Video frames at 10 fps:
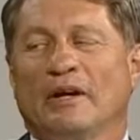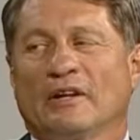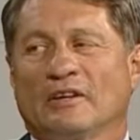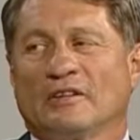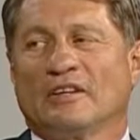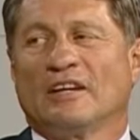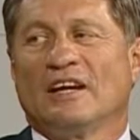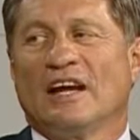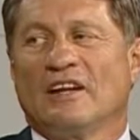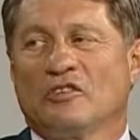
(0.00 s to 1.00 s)
bigger.
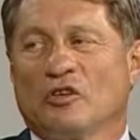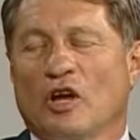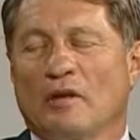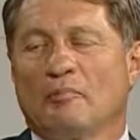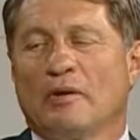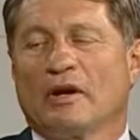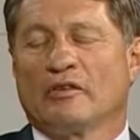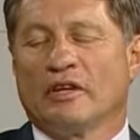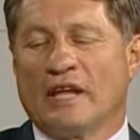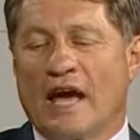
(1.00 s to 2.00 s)
It's a lot
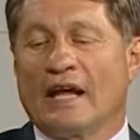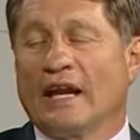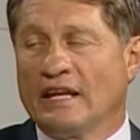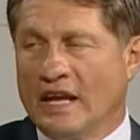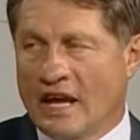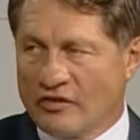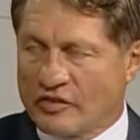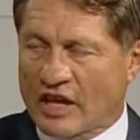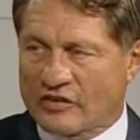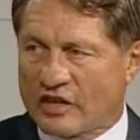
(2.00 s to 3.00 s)
bigger than that. And yes,
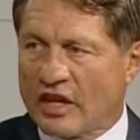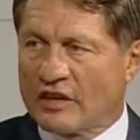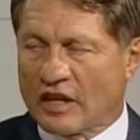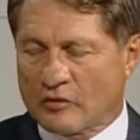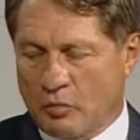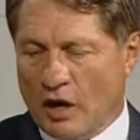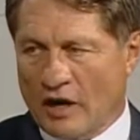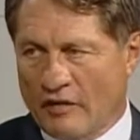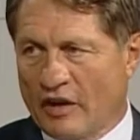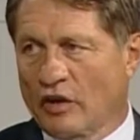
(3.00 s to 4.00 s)
that's
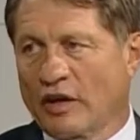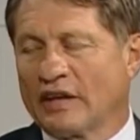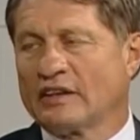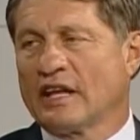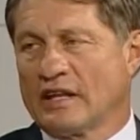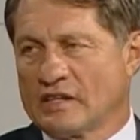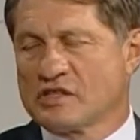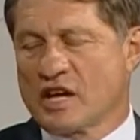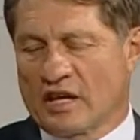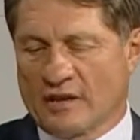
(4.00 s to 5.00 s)
part of it, and I'll get to that in a
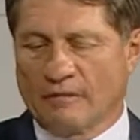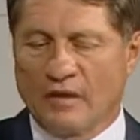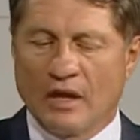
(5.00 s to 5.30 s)
second.